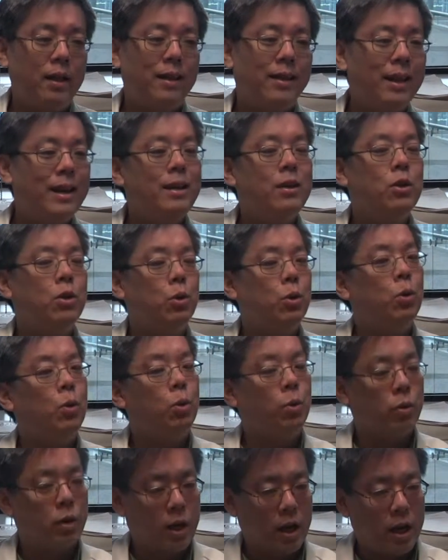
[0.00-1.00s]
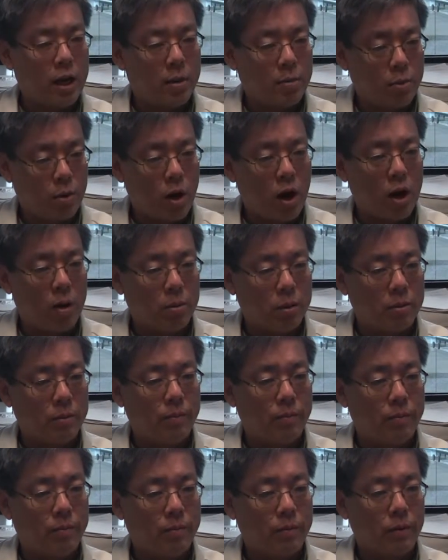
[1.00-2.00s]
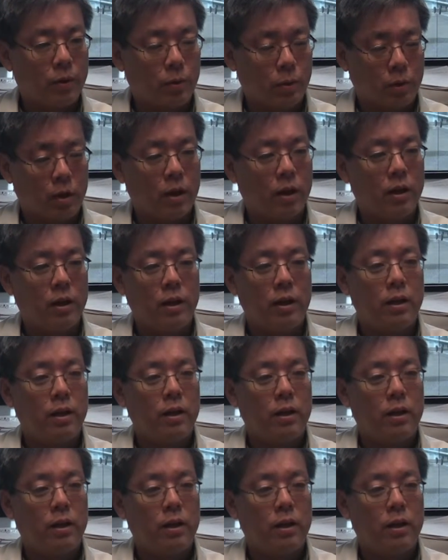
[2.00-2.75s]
they knew they had a problem, okay?